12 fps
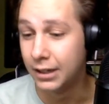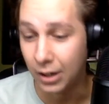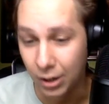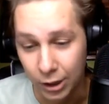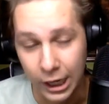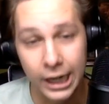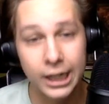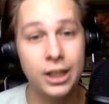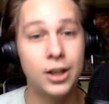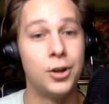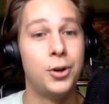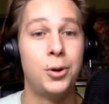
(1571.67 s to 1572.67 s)
All
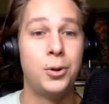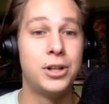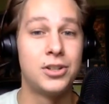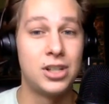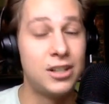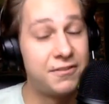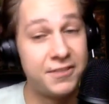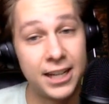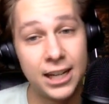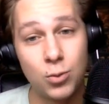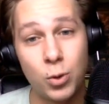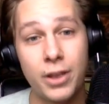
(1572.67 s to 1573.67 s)
righty, who does he fit
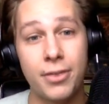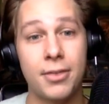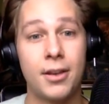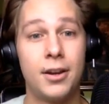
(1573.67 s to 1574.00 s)
in with?